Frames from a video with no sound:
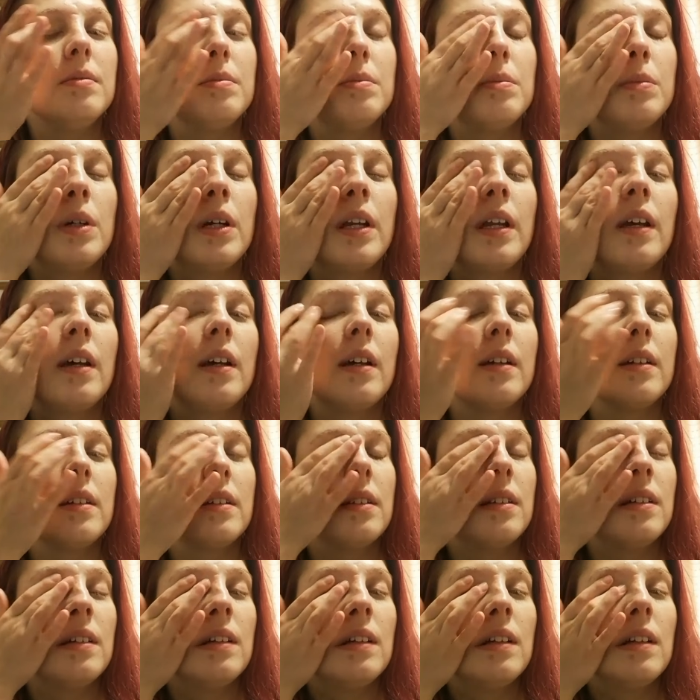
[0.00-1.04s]
But
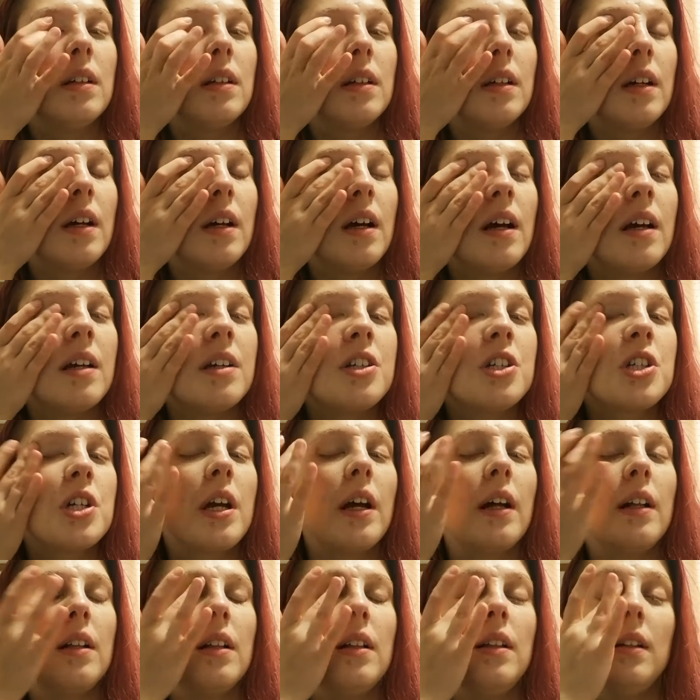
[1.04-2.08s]
I
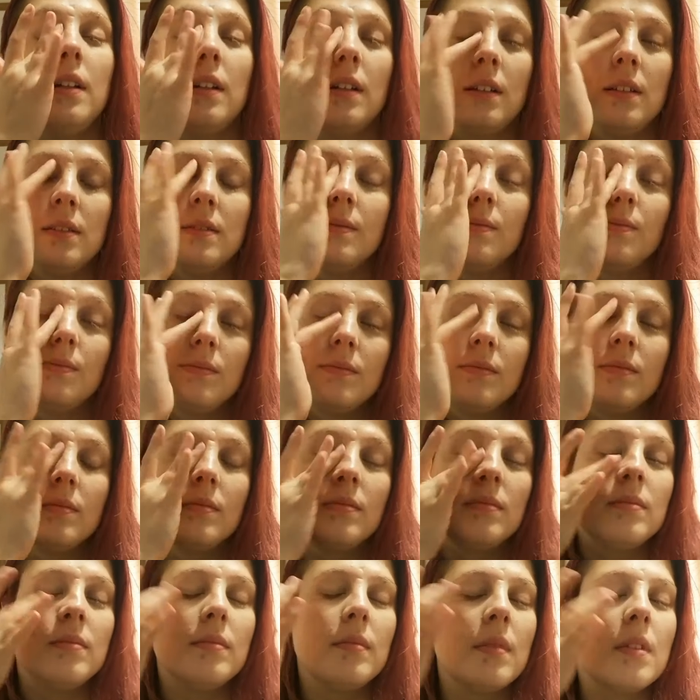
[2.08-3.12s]
shall
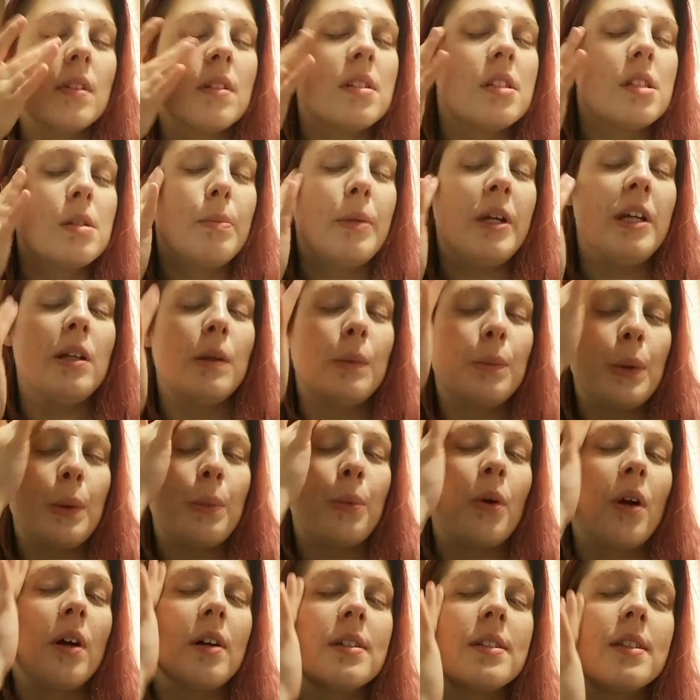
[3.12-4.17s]
speed up the
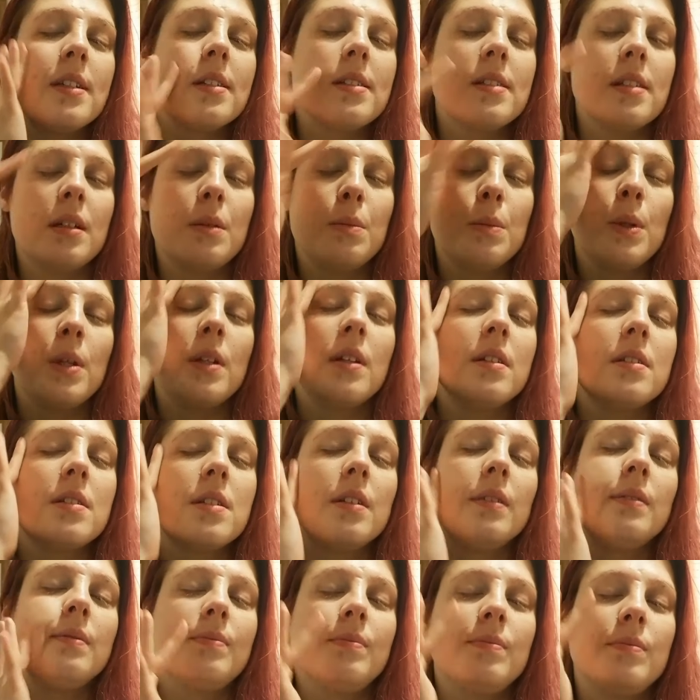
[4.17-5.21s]
process in a minute.